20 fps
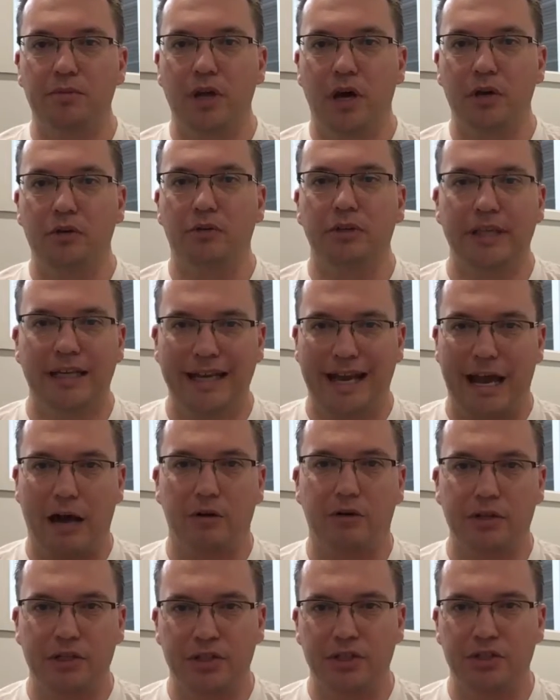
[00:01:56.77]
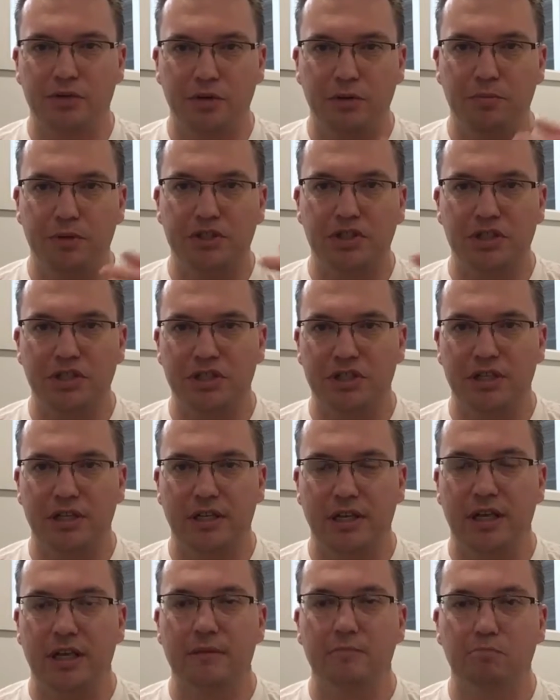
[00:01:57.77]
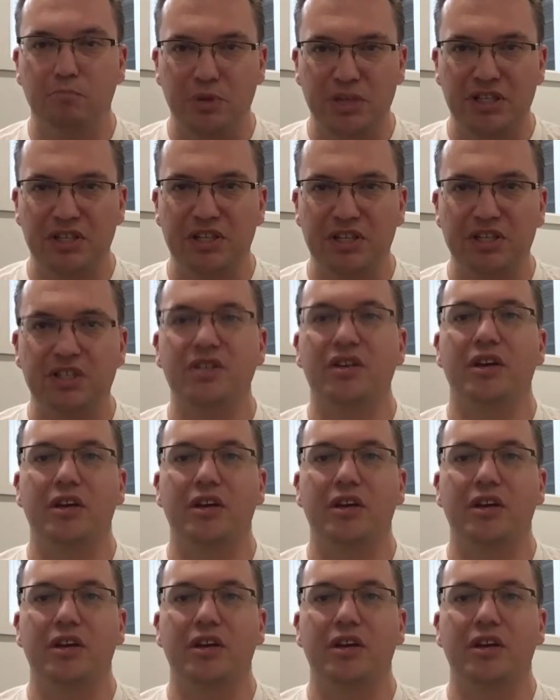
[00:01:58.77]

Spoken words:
not only in our industry, but just in business,